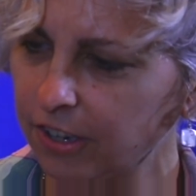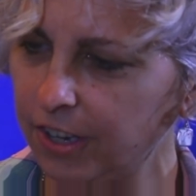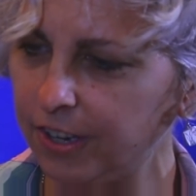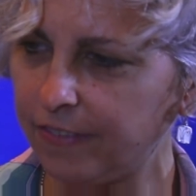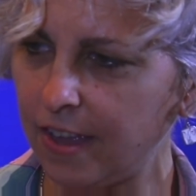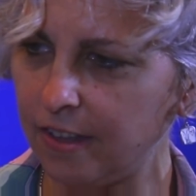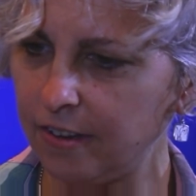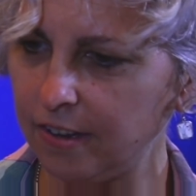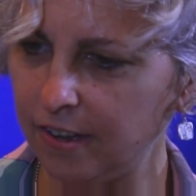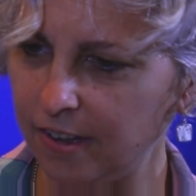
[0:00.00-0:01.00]
You're good at
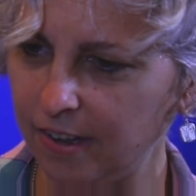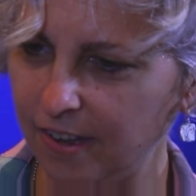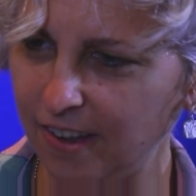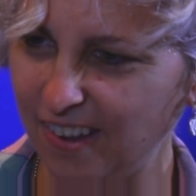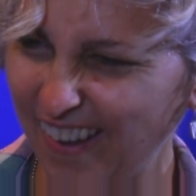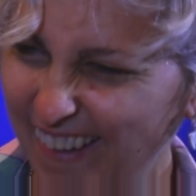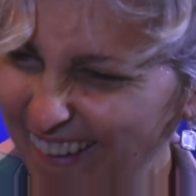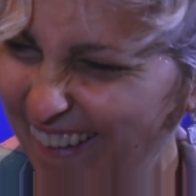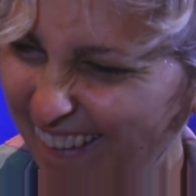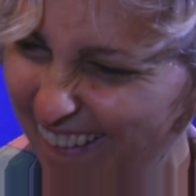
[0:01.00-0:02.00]

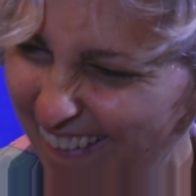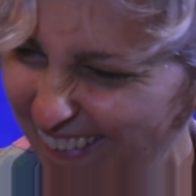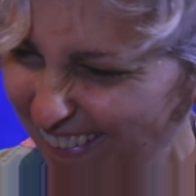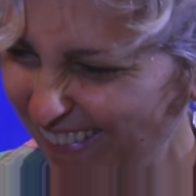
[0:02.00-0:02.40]
that.